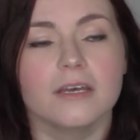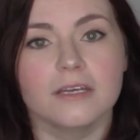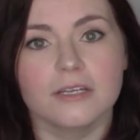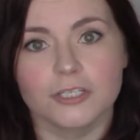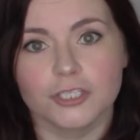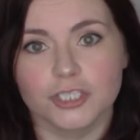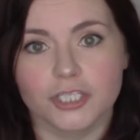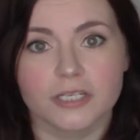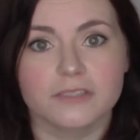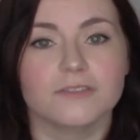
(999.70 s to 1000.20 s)

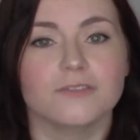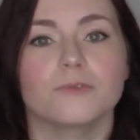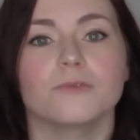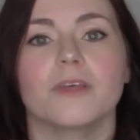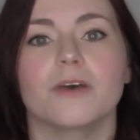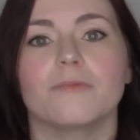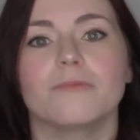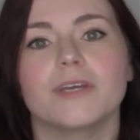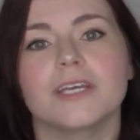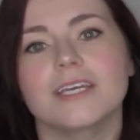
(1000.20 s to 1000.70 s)
just so
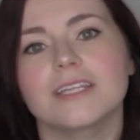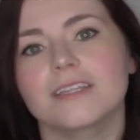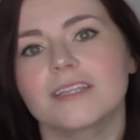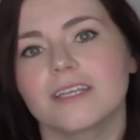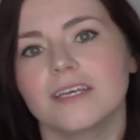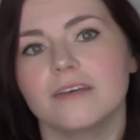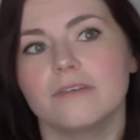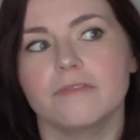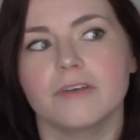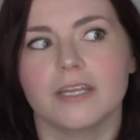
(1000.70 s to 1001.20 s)
that we can
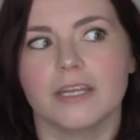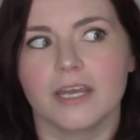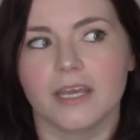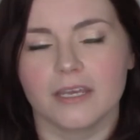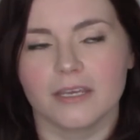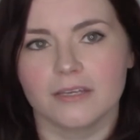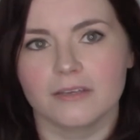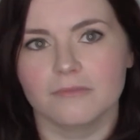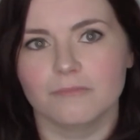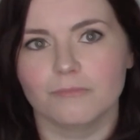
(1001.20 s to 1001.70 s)
live in
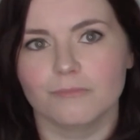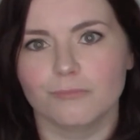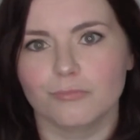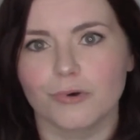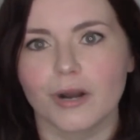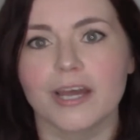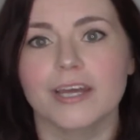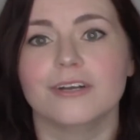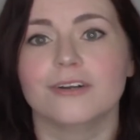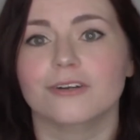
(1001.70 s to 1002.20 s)
a
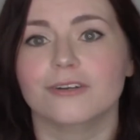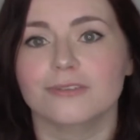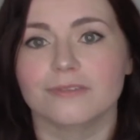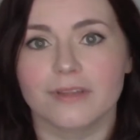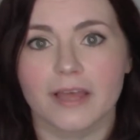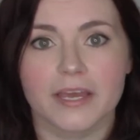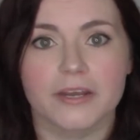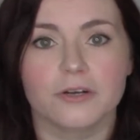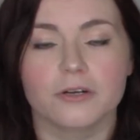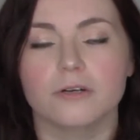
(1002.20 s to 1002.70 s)
brighter,
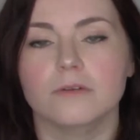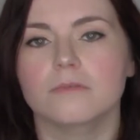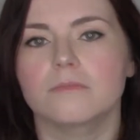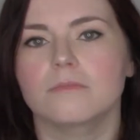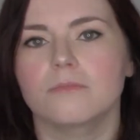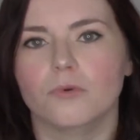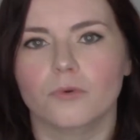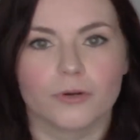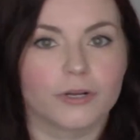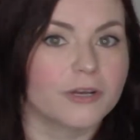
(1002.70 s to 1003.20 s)
lighter,
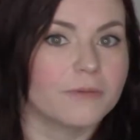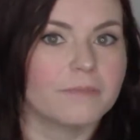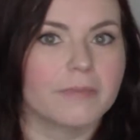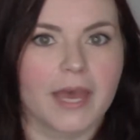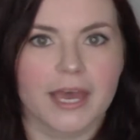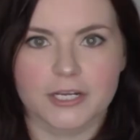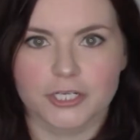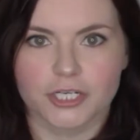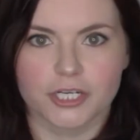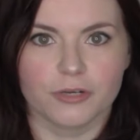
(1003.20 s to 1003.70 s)
more
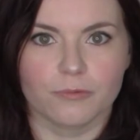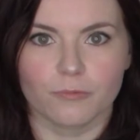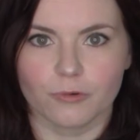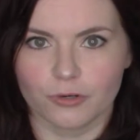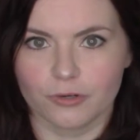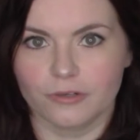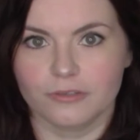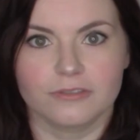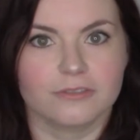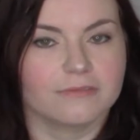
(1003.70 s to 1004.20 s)
compassionate
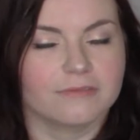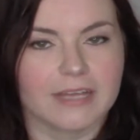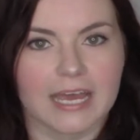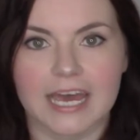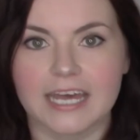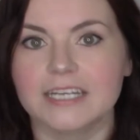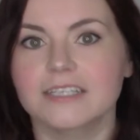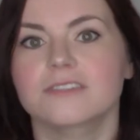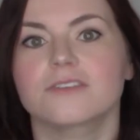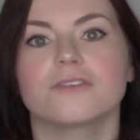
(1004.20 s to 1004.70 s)
world.
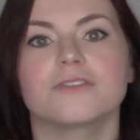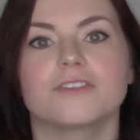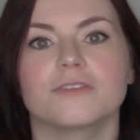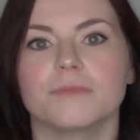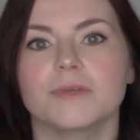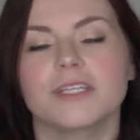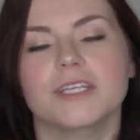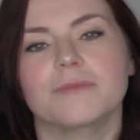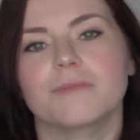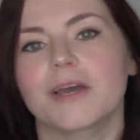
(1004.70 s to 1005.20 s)
That is
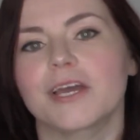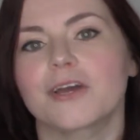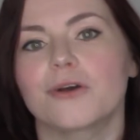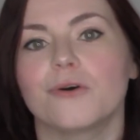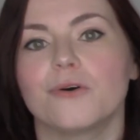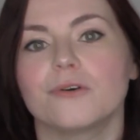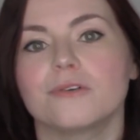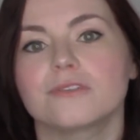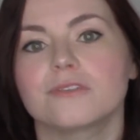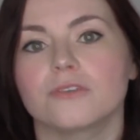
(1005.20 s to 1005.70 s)
ultimately my
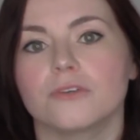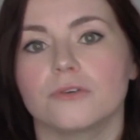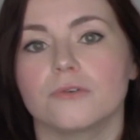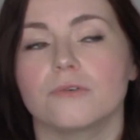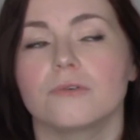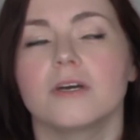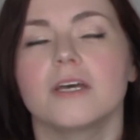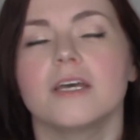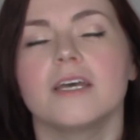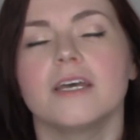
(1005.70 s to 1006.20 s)
goal.
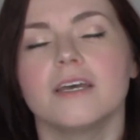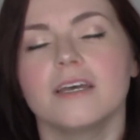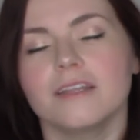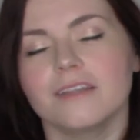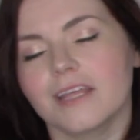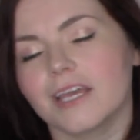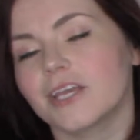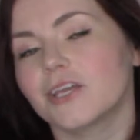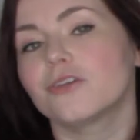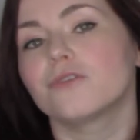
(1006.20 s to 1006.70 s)
So
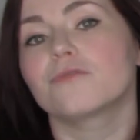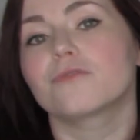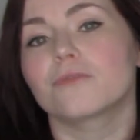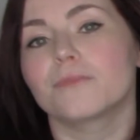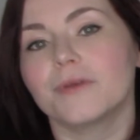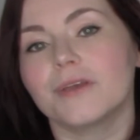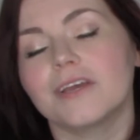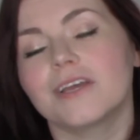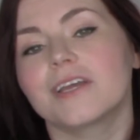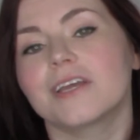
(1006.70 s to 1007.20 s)
thank you for
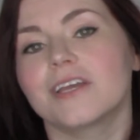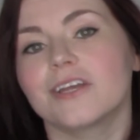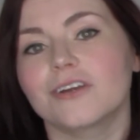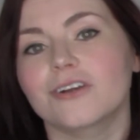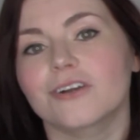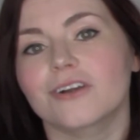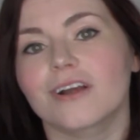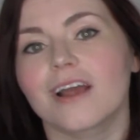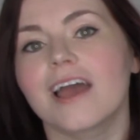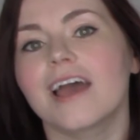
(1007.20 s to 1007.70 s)
being
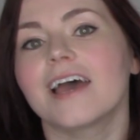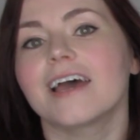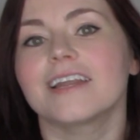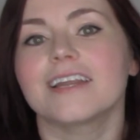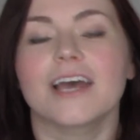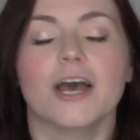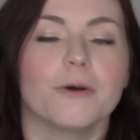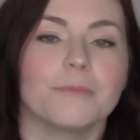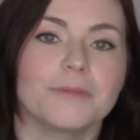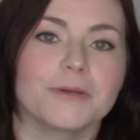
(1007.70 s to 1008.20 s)
here and
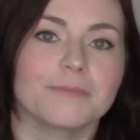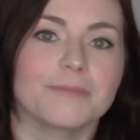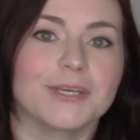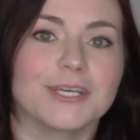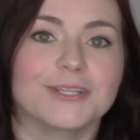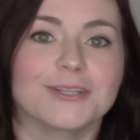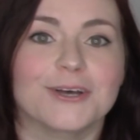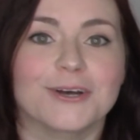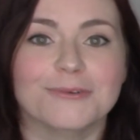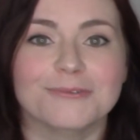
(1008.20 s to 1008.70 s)
helping me
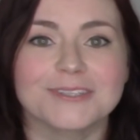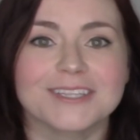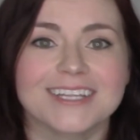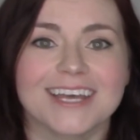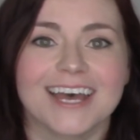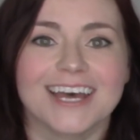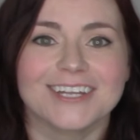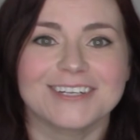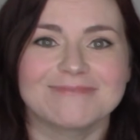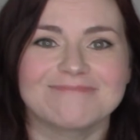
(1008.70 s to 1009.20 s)
along with
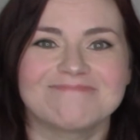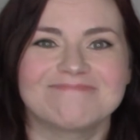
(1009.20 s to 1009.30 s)
that.